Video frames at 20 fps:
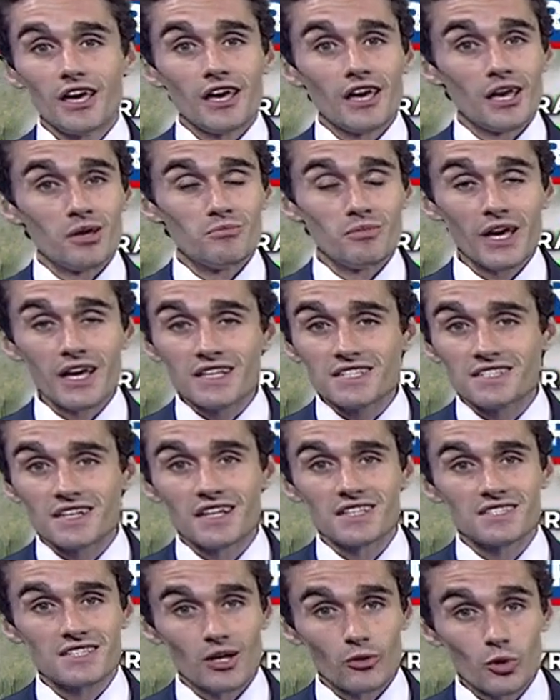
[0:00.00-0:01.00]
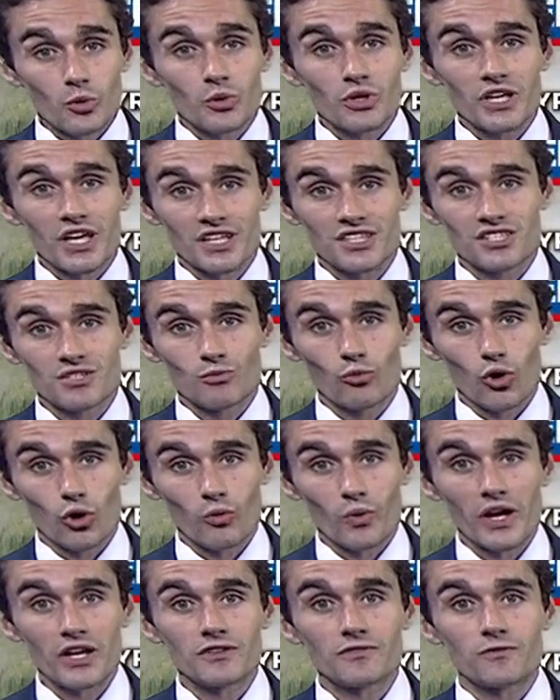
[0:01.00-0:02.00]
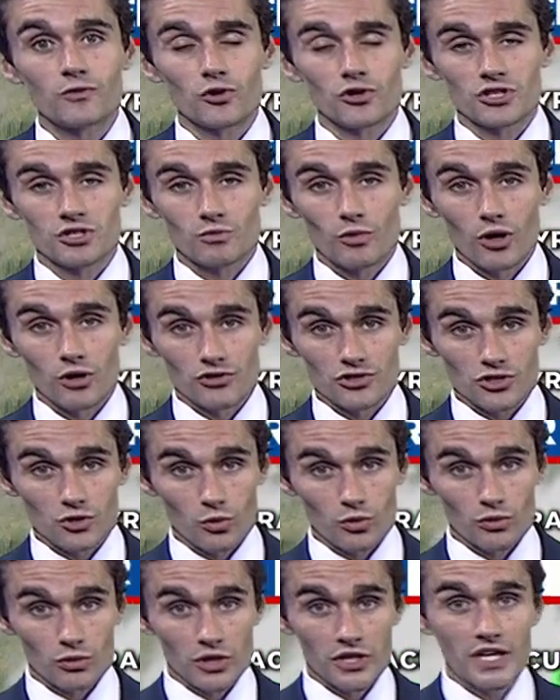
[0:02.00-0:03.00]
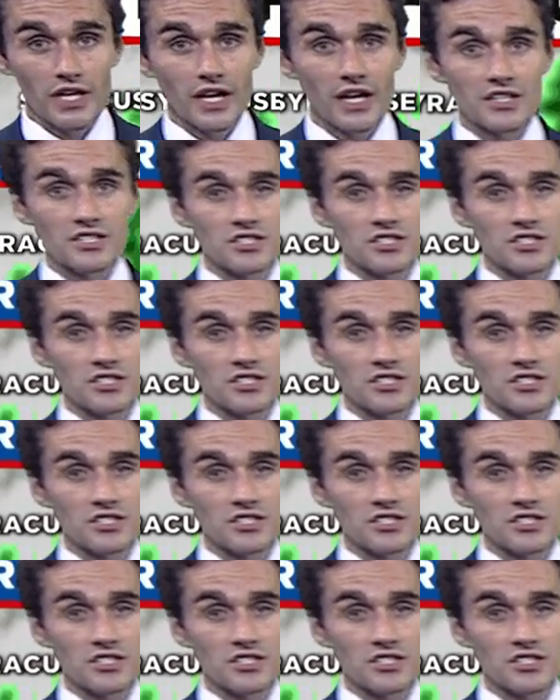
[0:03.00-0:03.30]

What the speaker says: it makes sense that we would get some more rain for tomorrow. So we're looking at